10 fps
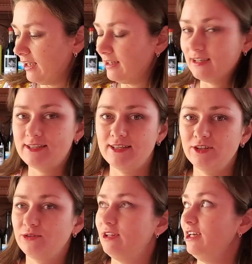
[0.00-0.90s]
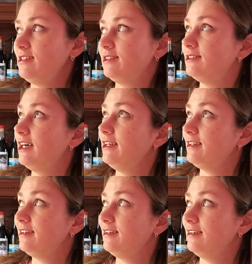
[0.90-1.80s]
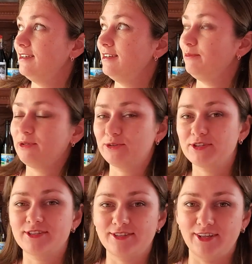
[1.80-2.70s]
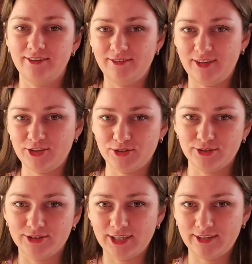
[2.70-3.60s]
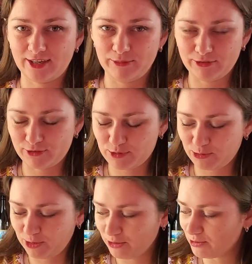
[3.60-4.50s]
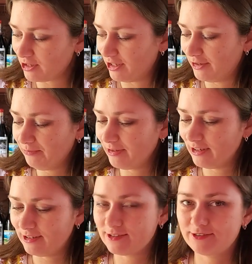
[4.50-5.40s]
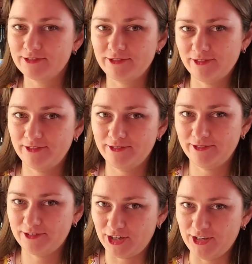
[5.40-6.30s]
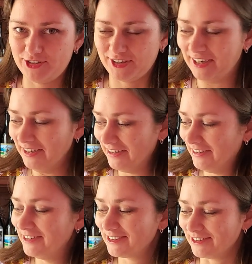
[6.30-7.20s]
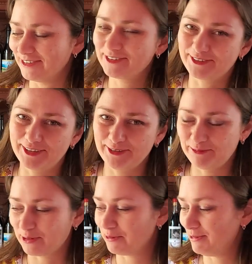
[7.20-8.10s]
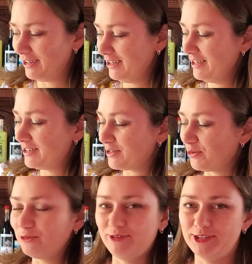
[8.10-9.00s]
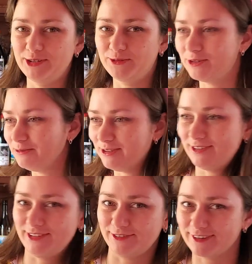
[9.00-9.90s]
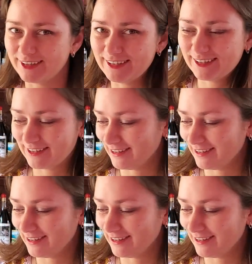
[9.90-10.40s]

And I think today the light, because it's natural light coming from the windows here, it's changing. So sorry, probably the whole video will be different